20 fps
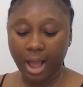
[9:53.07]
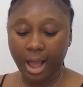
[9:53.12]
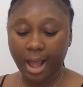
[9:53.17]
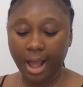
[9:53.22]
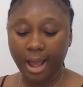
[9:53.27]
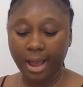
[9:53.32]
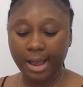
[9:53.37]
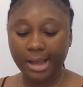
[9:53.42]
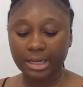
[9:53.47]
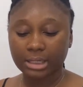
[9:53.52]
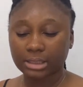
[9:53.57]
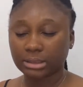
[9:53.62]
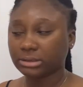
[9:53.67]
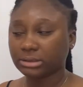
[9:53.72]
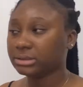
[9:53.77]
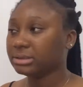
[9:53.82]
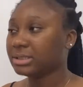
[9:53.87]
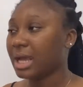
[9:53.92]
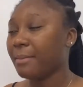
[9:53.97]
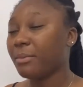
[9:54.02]

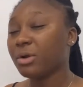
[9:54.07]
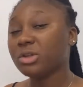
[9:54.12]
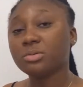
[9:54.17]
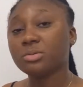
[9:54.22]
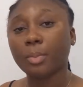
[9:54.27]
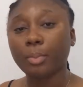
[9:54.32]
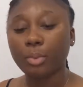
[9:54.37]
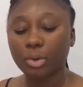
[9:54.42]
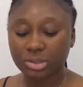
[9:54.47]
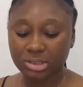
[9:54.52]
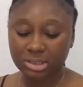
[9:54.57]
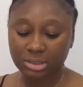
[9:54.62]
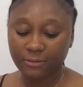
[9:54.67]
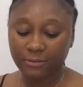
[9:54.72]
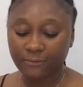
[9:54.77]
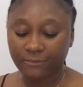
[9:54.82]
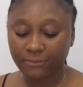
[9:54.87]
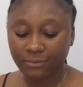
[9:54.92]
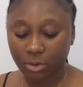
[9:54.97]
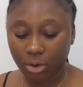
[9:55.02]
and i'm going to be
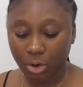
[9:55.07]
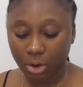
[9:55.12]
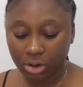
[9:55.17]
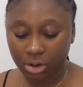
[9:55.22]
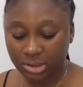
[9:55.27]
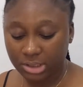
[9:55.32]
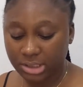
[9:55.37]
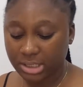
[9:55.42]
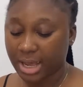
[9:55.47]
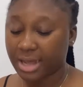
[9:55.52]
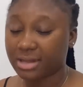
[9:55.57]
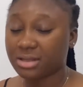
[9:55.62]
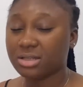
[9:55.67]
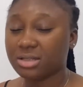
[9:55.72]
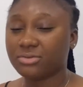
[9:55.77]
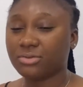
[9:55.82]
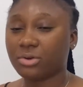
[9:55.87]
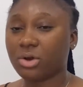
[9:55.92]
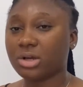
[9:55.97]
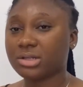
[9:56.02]
posting vlogs yeah
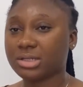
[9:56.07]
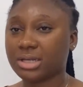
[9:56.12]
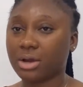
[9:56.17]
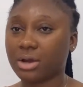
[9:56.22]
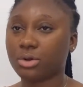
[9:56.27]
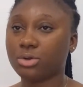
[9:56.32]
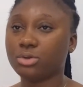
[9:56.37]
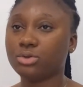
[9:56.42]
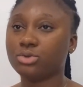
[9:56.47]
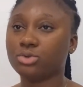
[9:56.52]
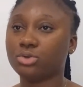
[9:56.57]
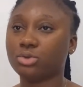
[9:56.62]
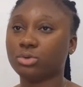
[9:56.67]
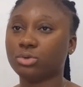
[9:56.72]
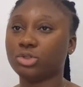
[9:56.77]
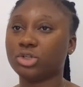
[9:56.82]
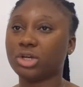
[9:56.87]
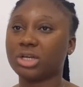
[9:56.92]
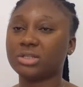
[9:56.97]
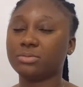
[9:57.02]
these vlogs are going to
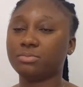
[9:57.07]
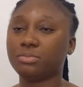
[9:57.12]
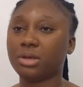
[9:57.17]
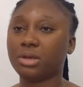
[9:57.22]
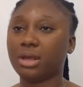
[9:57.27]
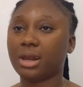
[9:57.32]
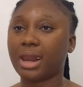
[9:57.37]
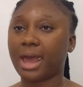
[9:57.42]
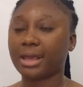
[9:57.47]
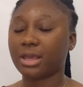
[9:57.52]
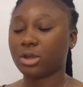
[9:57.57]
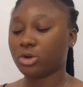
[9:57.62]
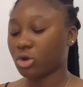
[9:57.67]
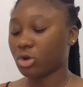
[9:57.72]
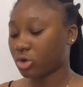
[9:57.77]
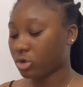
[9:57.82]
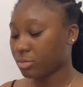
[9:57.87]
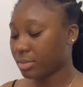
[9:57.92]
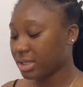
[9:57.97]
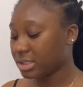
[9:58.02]
just be like a
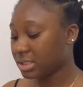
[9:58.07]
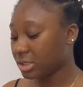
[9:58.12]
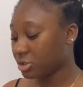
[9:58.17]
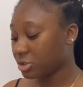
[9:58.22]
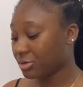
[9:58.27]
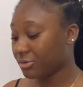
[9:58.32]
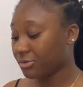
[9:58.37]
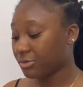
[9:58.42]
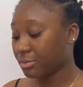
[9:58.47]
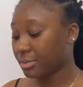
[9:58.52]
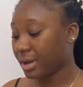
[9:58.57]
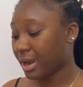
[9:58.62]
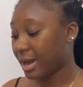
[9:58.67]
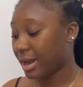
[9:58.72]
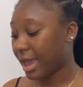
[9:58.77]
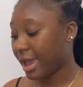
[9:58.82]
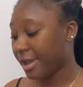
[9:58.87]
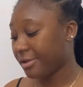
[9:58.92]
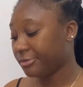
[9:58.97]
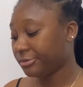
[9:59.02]
documentation for my
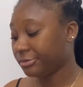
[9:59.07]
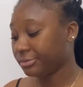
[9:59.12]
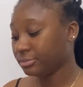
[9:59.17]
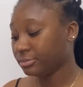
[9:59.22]
life